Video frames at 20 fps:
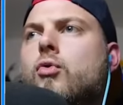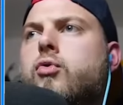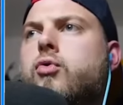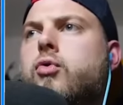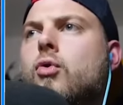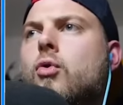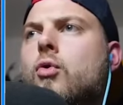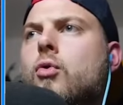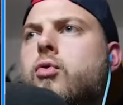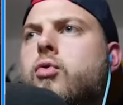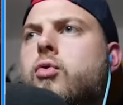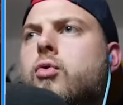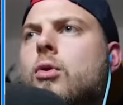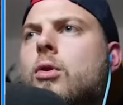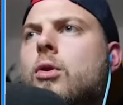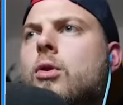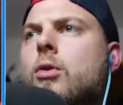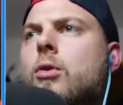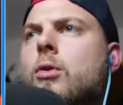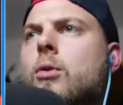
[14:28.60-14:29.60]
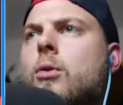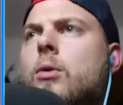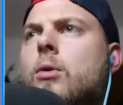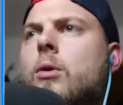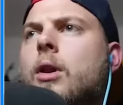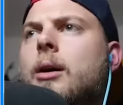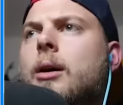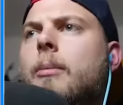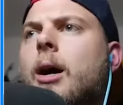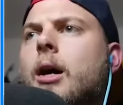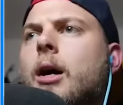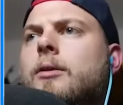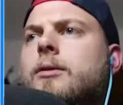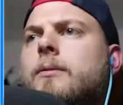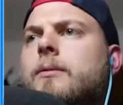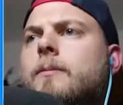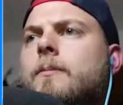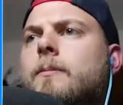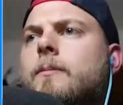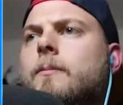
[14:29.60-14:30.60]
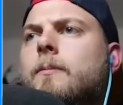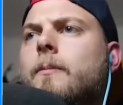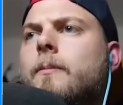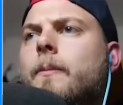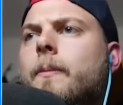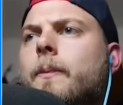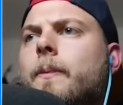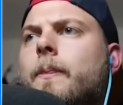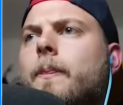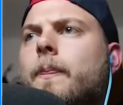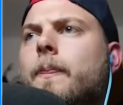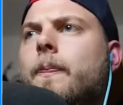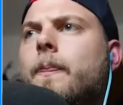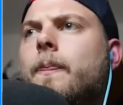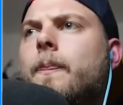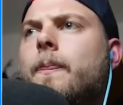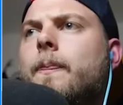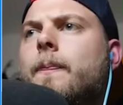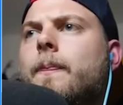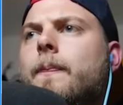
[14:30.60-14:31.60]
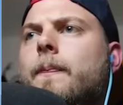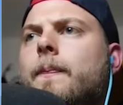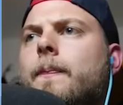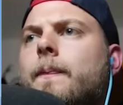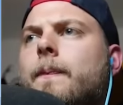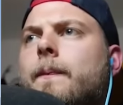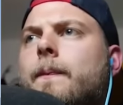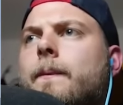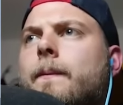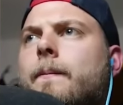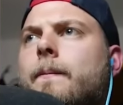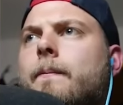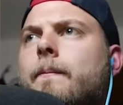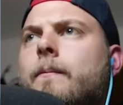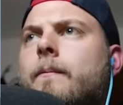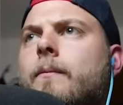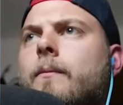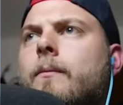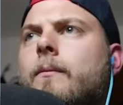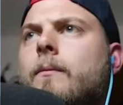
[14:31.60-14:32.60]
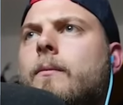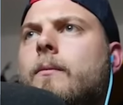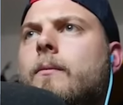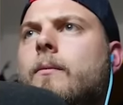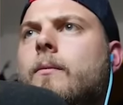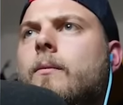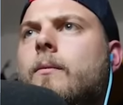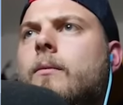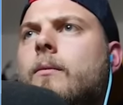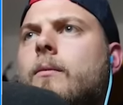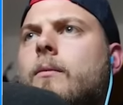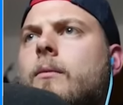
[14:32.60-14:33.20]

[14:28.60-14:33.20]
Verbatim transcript: Go on. Like a boss. Oh, he's doing it.